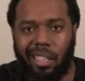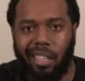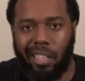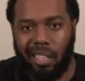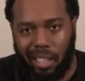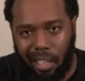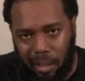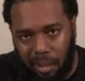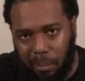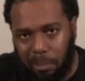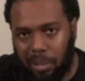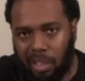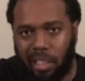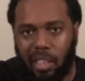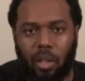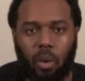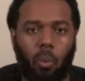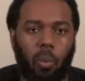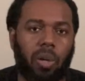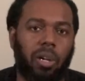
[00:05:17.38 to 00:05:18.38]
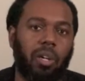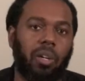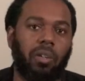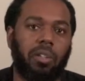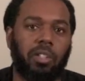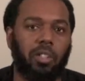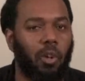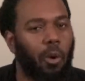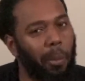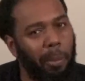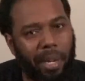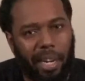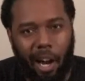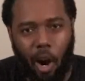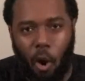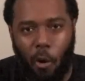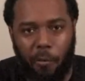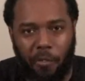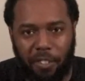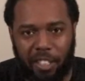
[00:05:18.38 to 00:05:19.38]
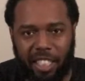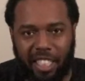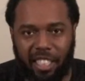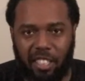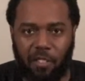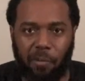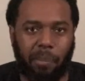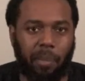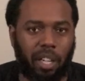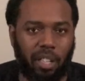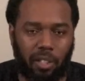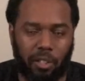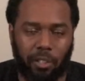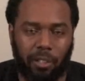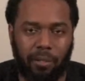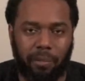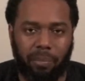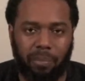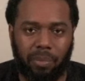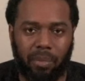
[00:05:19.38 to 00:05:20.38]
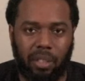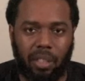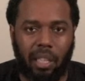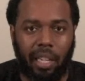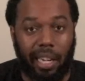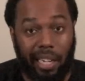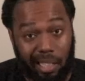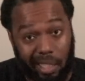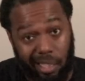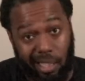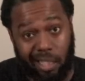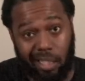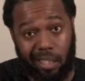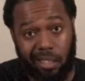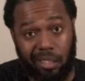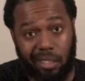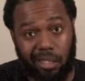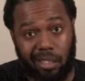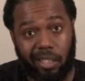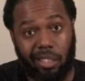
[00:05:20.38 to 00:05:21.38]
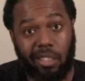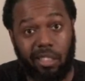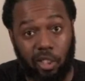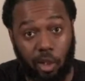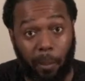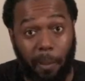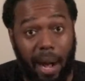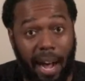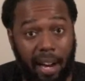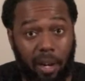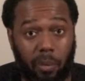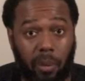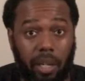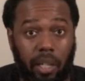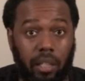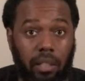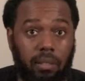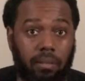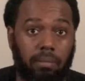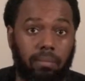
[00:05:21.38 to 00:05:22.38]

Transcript: Let them see the world. Don't be that overprotective mother, and get your mind right.